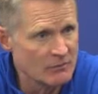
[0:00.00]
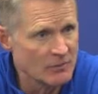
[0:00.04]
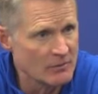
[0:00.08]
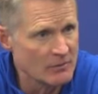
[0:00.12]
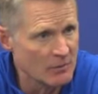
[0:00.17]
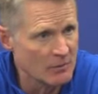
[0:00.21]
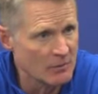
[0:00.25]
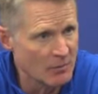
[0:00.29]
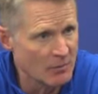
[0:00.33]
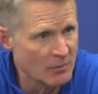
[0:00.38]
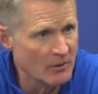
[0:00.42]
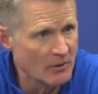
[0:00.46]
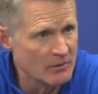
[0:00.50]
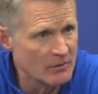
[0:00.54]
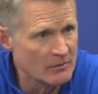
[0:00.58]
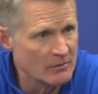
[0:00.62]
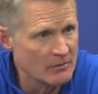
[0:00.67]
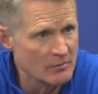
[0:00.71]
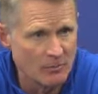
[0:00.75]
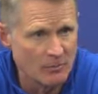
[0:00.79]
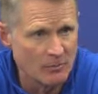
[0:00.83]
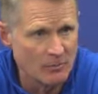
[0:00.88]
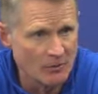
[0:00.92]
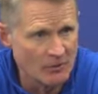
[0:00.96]
ripped apart
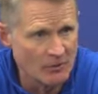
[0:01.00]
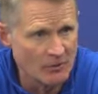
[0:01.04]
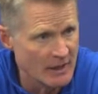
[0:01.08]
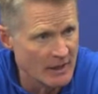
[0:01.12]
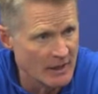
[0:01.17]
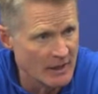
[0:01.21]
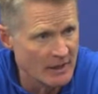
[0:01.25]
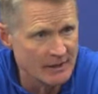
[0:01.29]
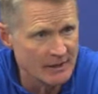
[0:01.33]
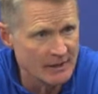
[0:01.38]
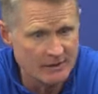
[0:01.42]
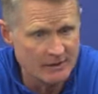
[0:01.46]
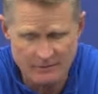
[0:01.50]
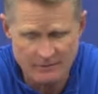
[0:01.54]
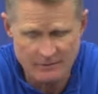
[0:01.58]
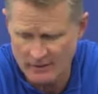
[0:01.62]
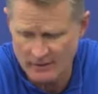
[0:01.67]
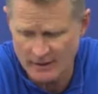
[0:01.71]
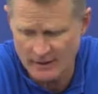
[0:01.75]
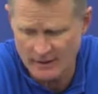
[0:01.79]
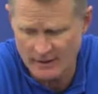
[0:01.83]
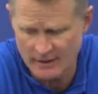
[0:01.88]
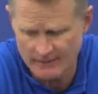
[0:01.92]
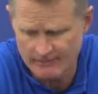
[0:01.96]
and people dying,
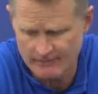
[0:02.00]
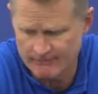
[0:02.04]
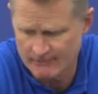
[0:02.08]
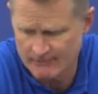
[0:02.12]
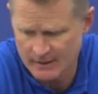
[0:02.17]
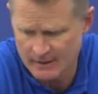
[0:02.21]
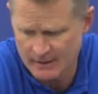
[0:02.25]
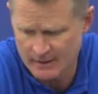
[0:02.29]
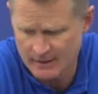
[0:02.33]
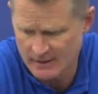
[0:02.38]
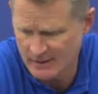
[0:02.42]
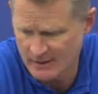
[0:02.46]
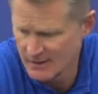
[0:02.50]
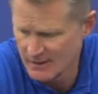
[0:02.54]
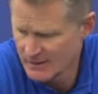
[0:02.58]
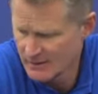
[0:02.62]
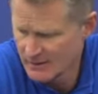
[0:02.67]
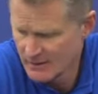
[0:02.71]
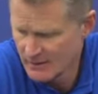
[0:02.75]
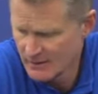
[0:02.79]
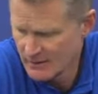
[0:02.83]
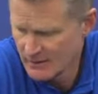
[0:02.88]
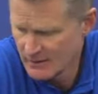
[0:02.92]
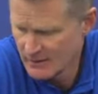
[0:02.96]
and
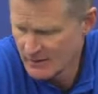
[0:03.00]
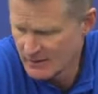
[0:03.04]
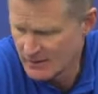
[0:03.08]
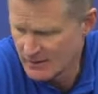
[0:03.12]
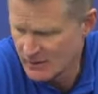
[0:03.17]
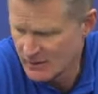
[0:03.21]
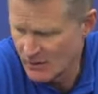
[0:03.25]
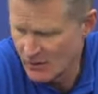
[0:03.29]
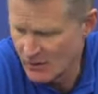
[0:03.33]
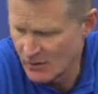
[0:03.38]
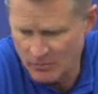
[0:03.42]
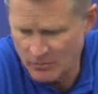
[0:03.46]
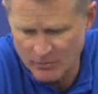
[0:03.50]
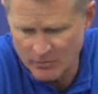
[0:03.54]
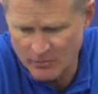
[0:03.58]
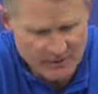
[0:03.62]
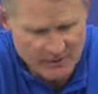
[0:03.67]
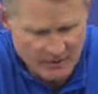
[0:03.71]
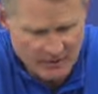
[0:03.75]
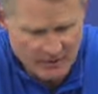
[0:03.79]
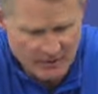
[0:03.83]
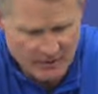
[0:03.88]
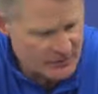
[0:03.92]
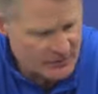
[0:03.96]
all
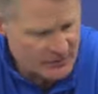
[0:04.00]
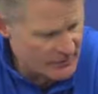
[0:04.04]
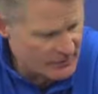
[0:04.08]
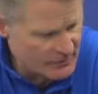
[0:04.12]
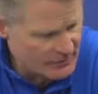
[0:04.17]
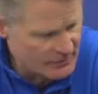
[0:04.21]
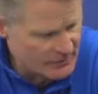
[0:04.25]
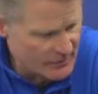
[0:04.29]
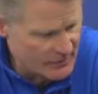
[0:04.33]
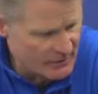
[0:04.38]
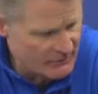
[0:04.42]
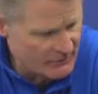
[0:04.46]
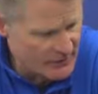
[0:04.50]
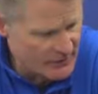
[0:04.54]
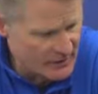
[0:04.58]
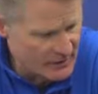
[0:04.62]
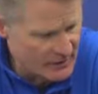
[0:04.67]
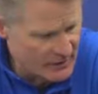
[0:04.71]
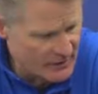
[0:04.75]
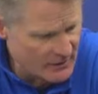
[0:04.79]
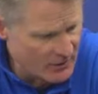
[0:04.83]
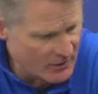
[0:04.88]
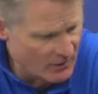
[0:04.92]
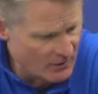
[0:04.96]
because of the
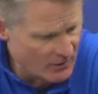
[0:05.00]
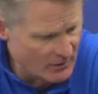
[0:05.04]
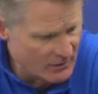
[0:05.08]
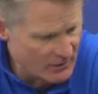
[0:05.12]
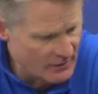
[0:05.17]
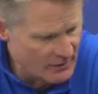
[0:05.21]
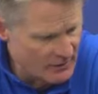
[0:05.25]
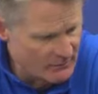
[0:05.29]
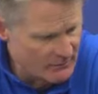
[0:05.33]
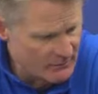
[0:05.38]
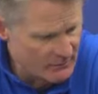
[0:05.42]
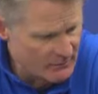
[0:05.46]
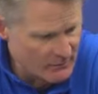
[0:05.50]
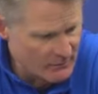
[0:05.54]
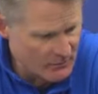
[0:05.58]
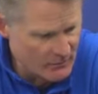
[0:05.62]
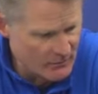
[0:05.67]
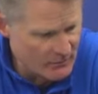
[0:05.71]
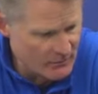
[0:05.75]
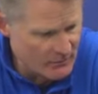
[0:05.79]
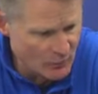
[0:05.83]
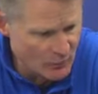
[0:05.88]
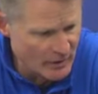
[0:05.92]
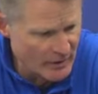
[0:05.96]
ego and the
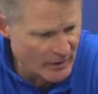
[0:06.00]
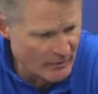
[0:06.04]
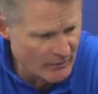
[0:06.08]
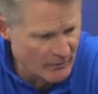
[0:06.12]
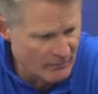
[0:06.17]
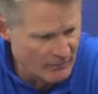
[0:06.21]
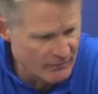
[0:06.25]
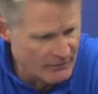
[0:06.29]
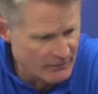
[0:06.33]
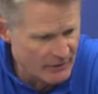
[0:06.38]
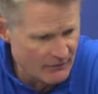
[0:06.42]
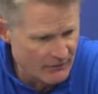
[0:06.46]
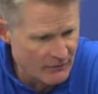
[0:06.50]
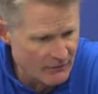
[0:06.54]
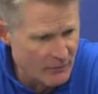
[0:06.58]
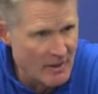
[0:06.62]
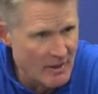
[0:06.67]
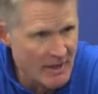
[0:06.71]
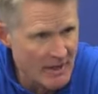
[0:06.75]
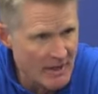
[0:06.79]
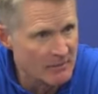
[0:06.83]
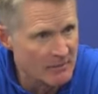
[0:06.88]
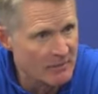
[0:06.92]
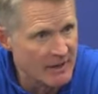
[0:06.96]
whim
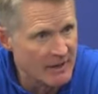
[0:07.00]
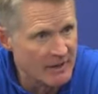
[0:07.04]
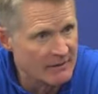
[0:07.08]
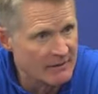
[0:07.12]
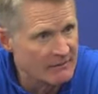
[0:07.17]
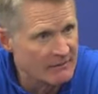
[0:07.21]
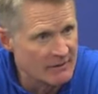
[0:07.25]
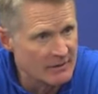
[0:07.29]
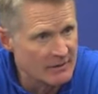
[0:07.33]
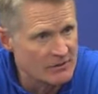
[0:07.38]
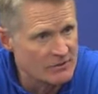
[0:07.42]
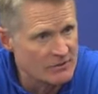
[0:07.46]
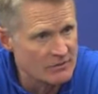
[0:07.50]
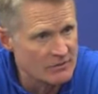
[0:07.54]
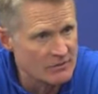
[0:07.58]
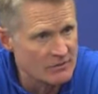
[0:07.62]
of a madman.